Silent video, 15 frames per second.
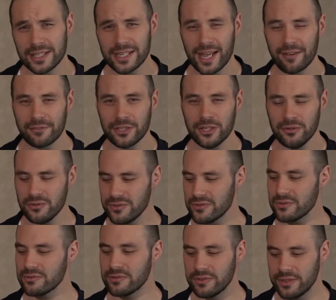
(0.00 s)

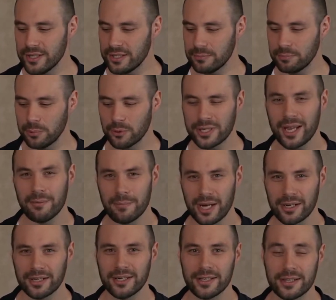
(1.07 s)
avenues, the board game
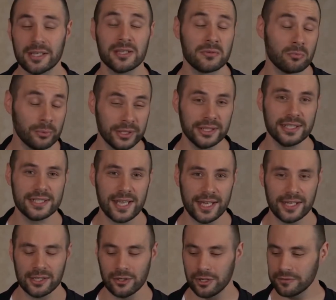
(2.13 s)
market, I think, has really
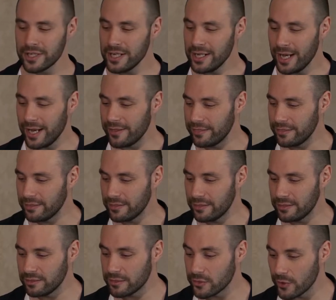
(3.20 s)
taken off.
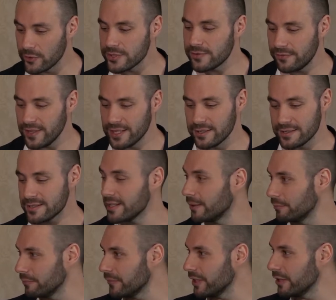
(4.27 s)
And those figures
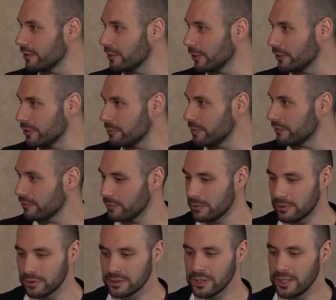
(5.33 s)
that you quoted
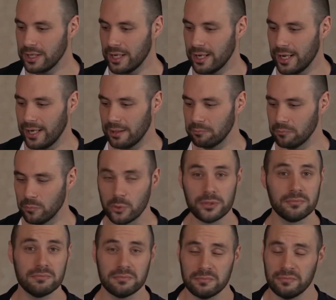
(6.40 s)
before would
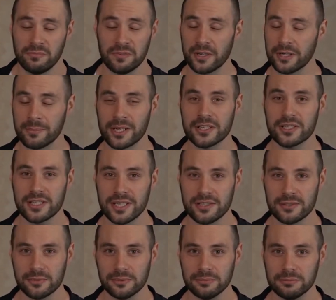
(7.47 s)
very much tend
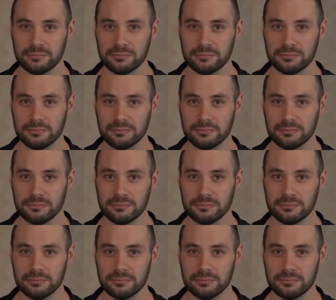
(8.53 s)
to...